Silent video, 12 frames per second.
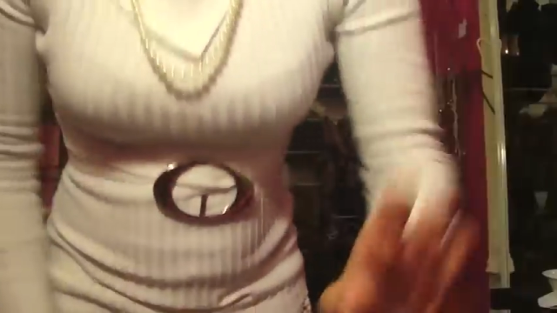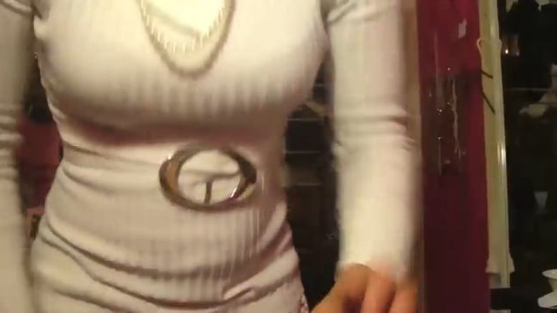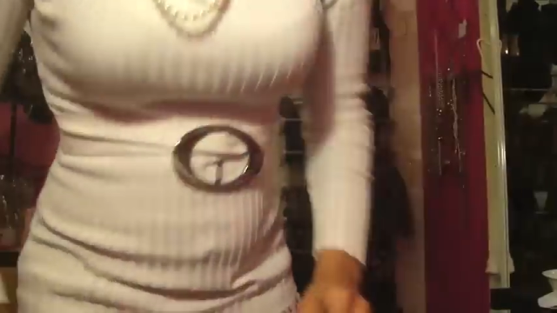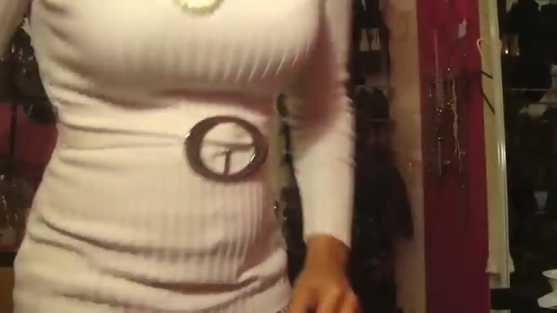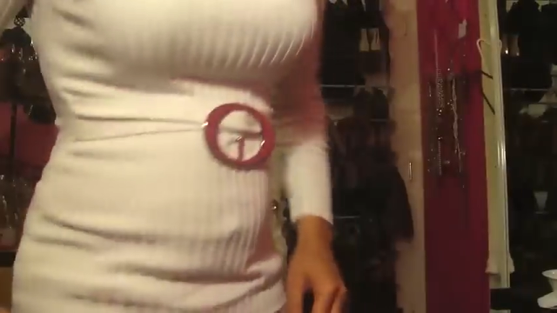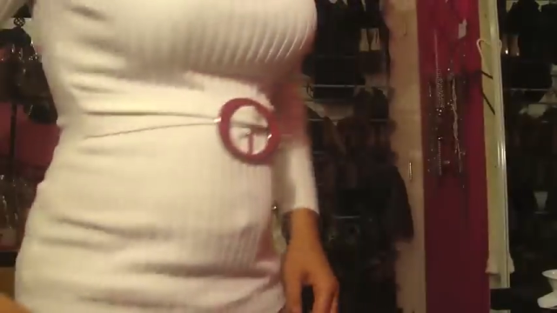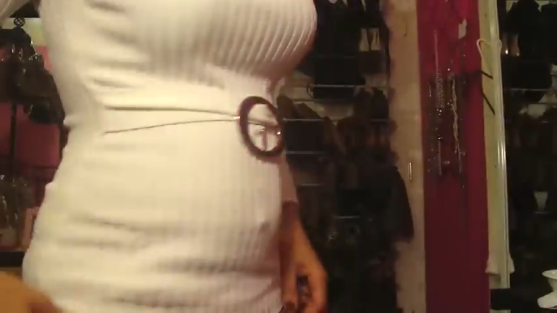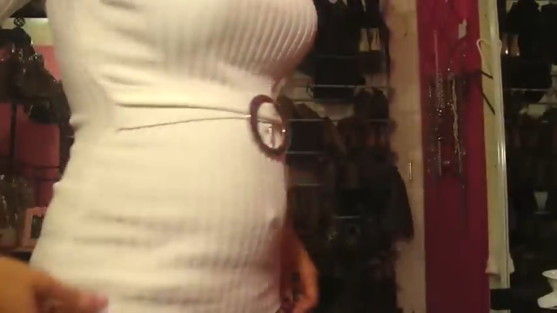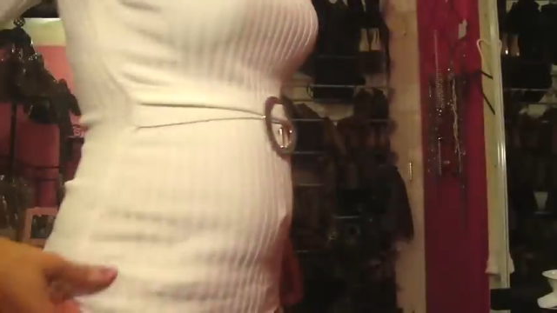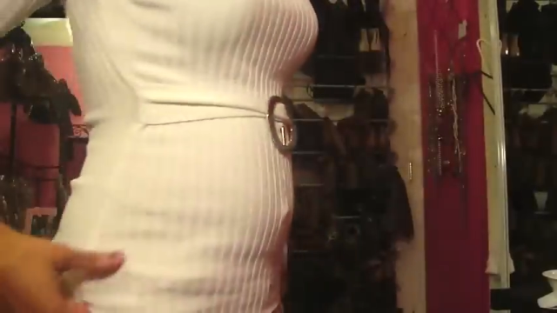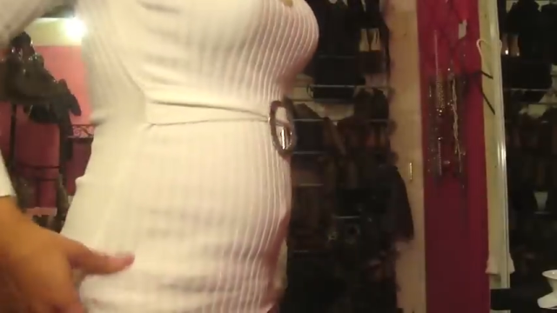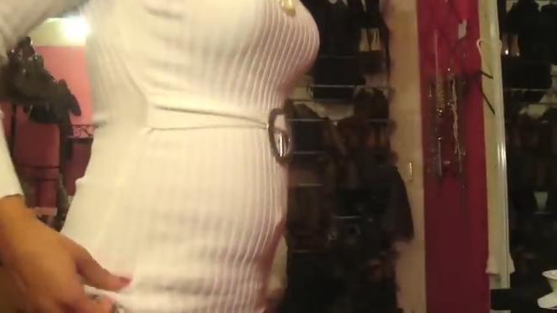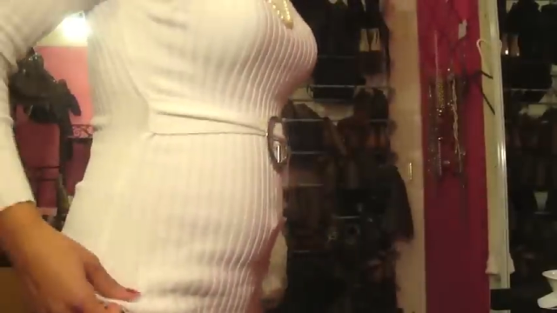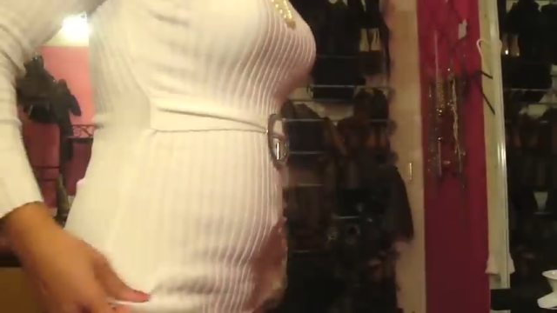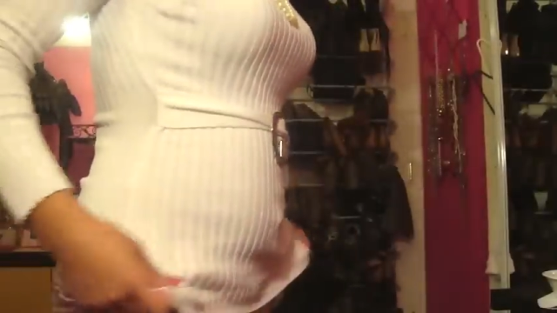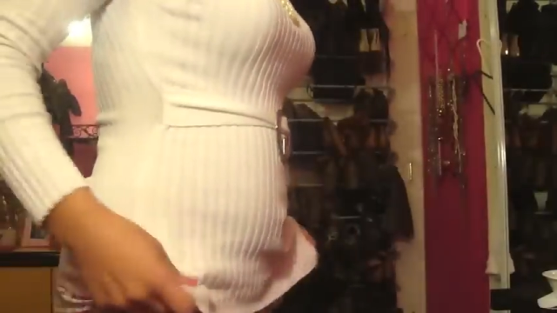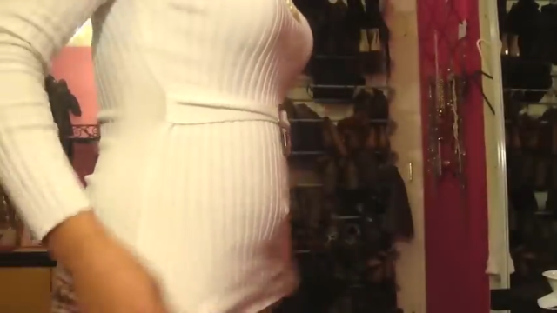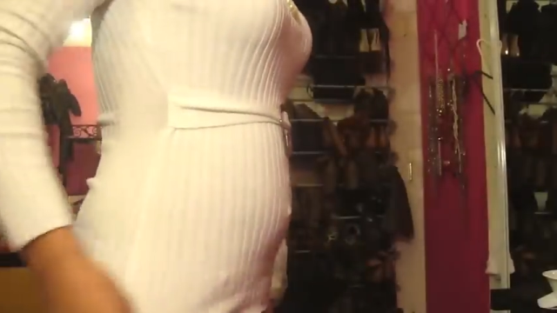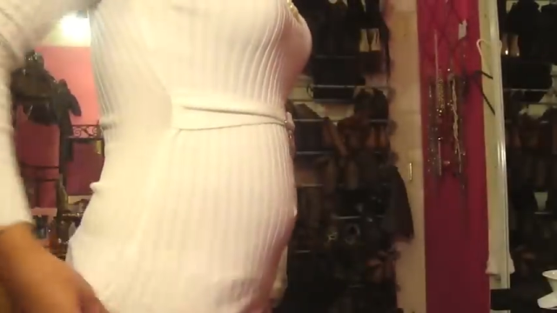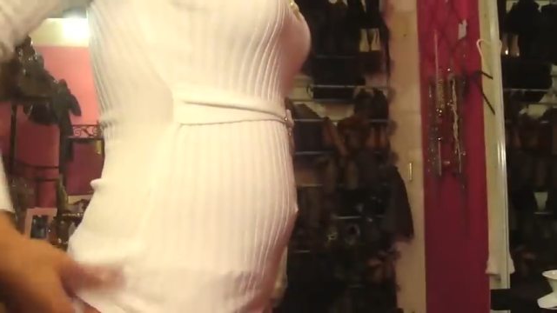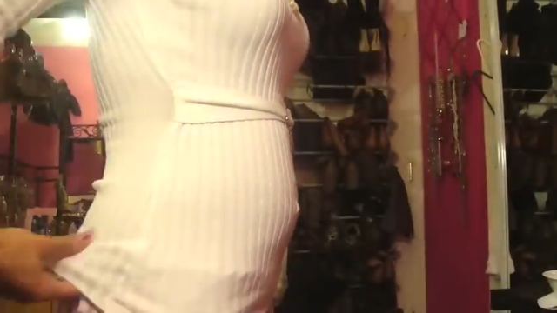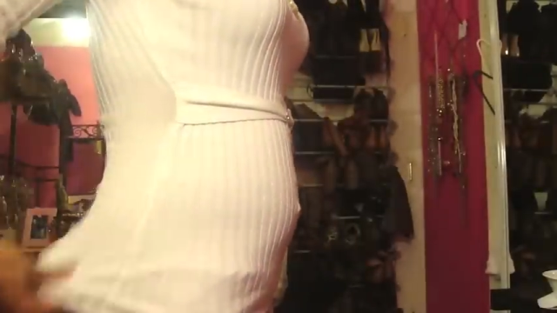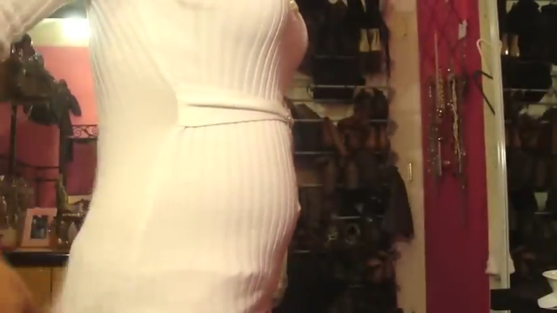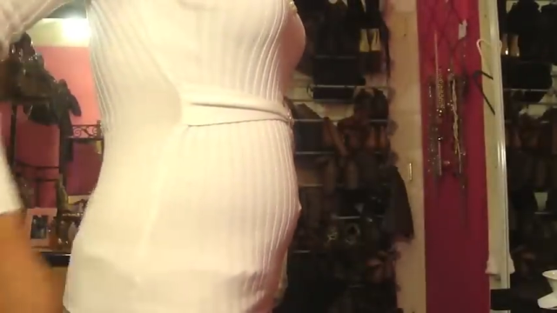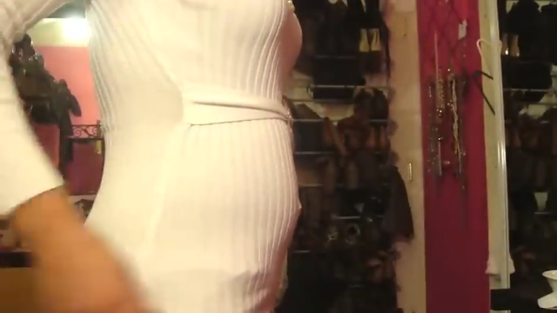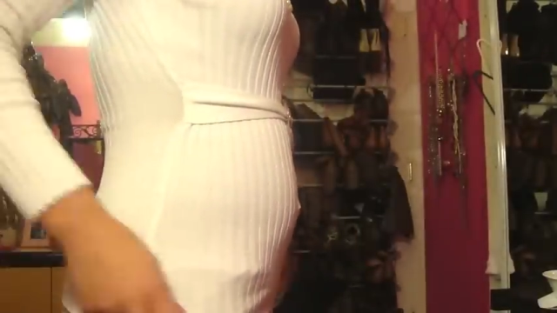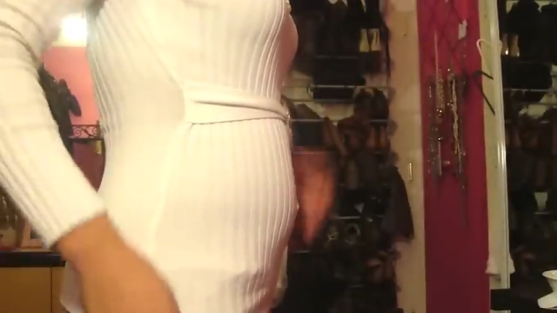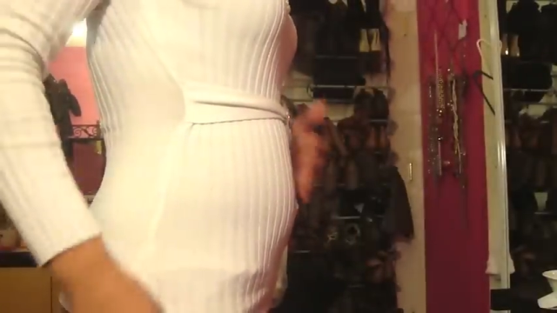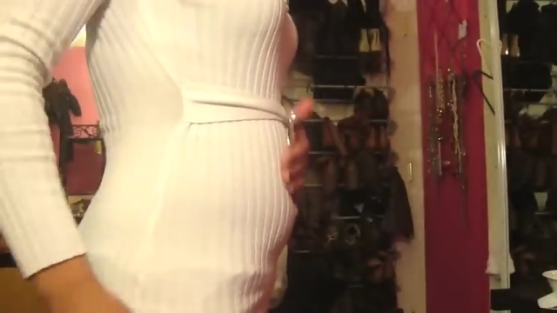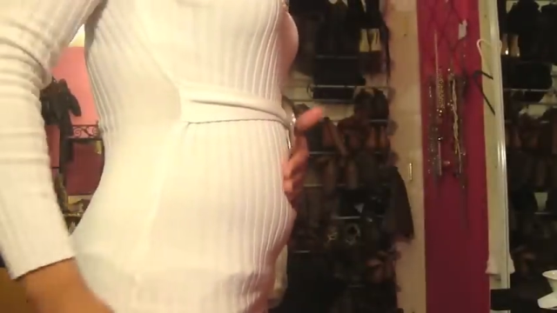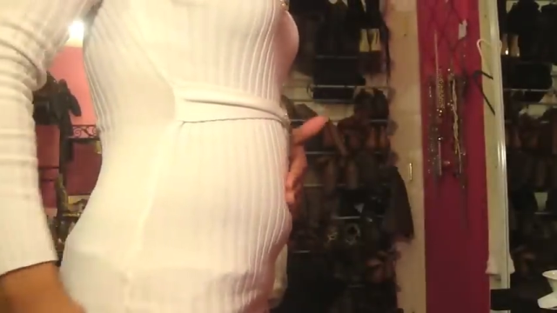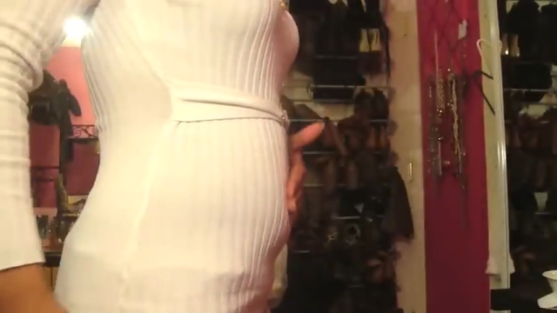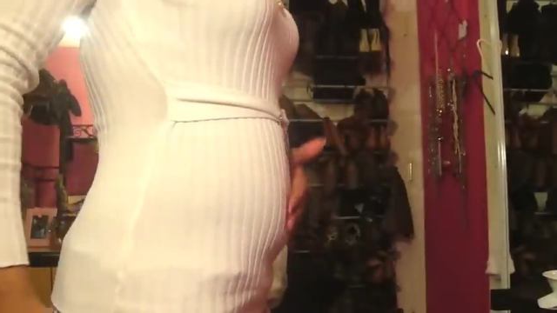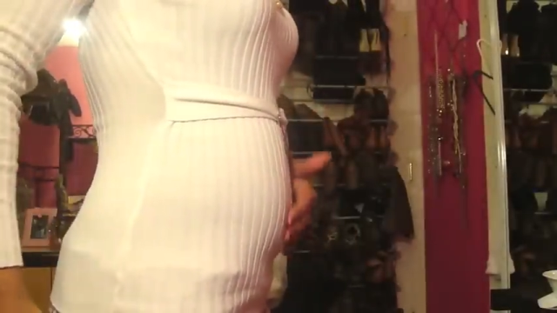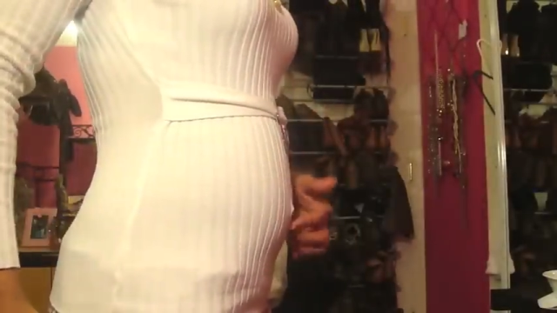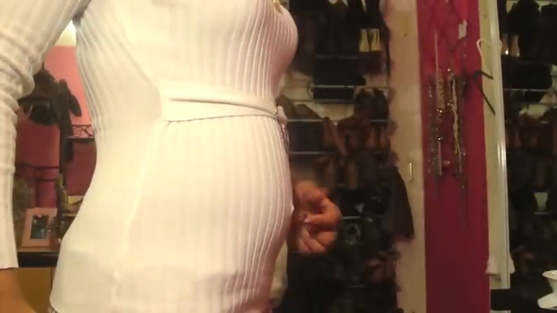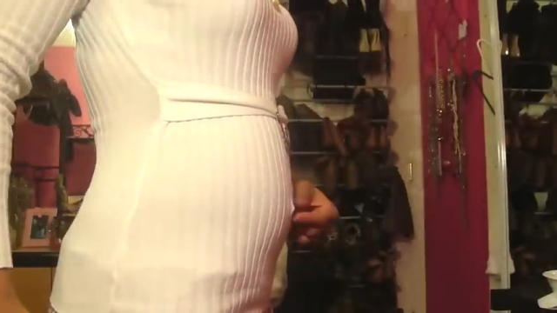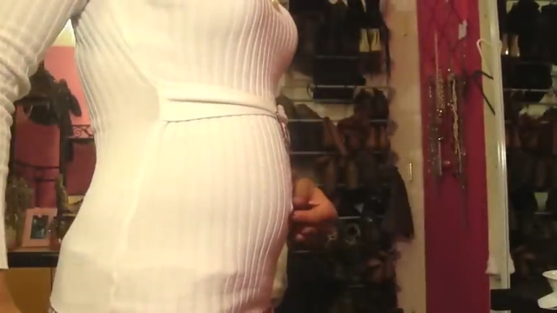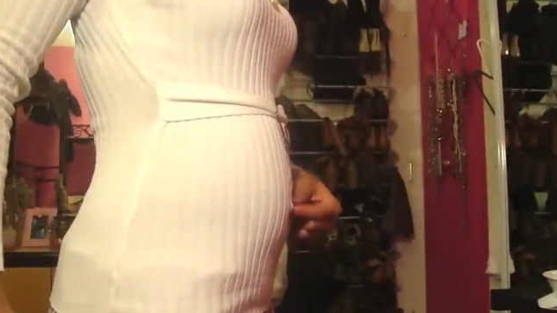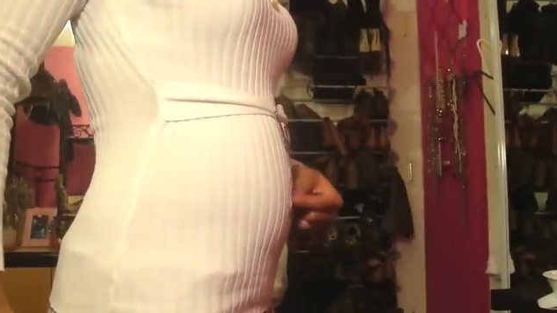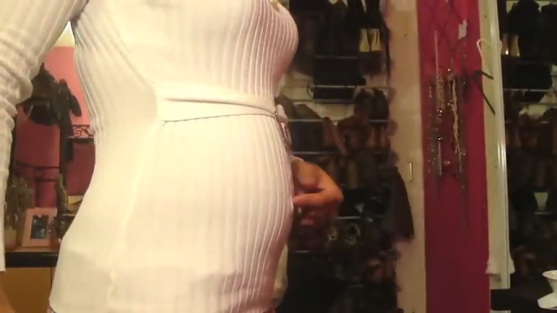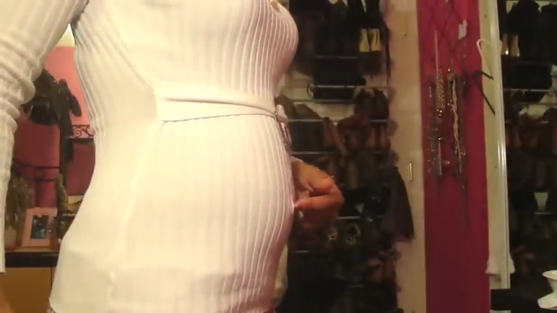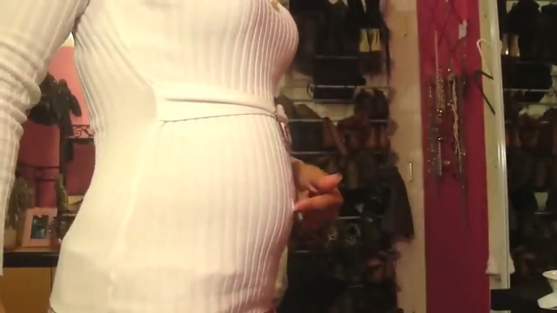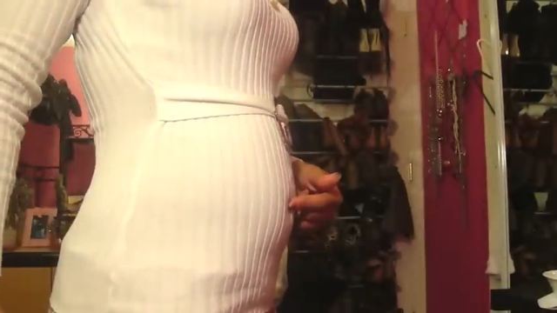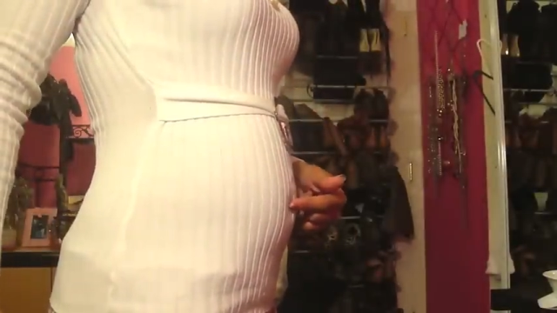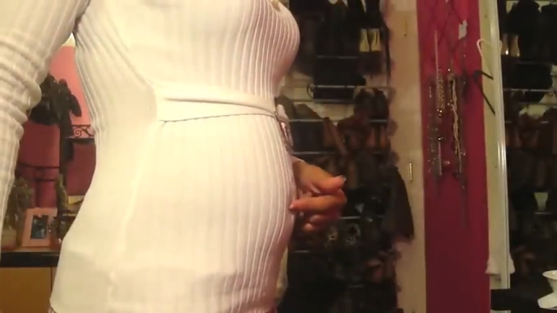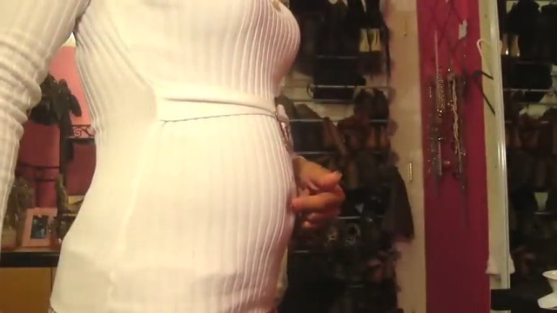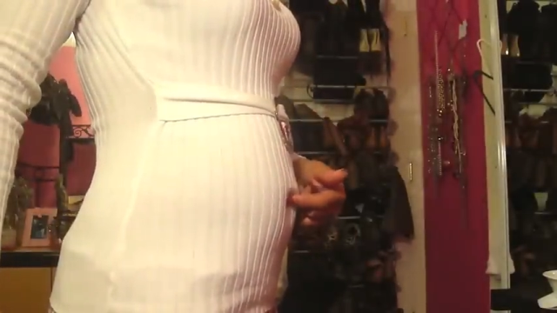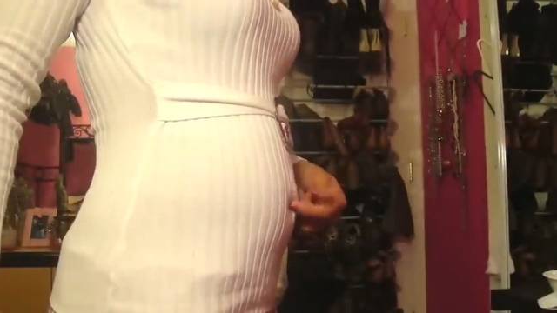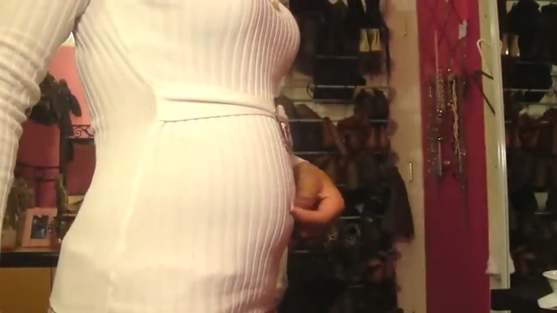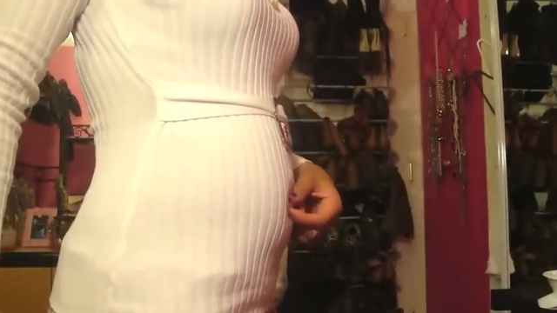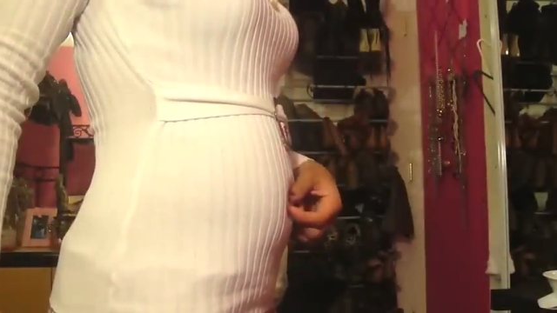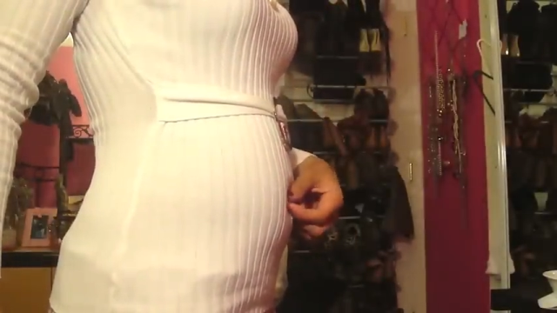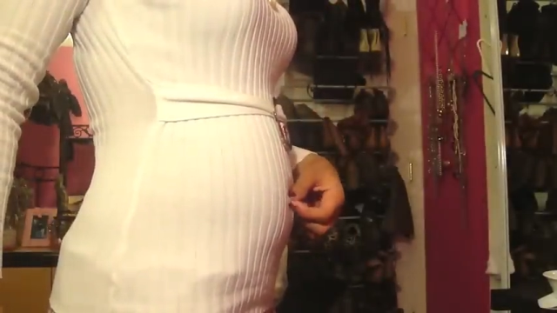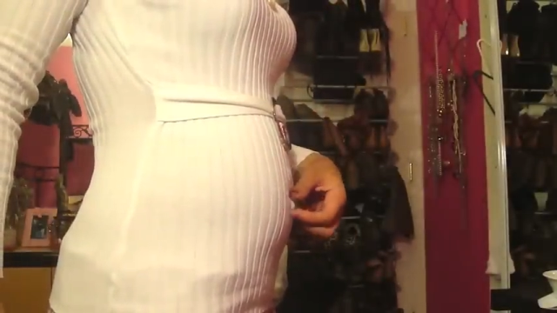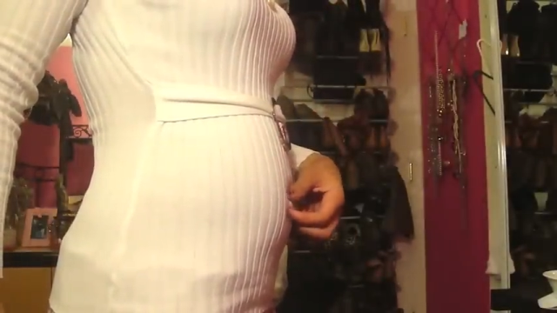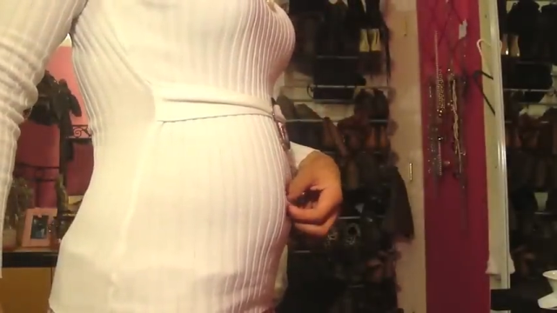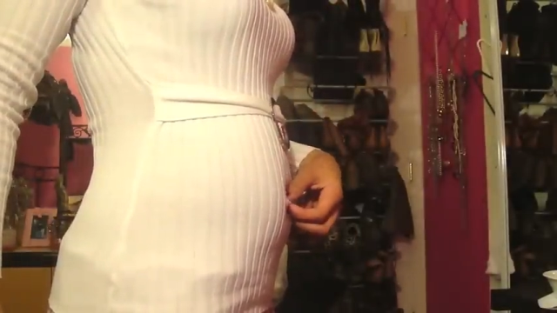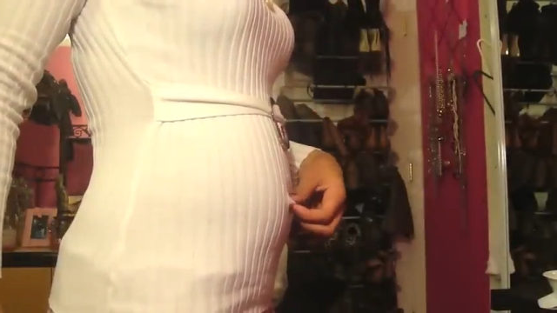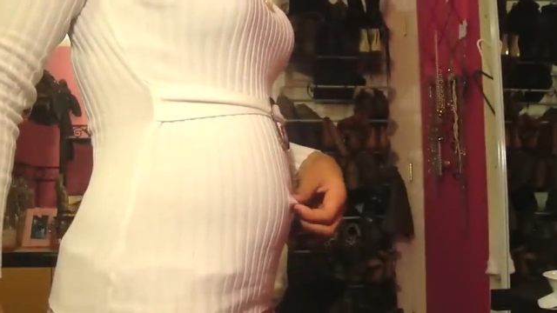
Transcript: Nobody's mouth can be seen.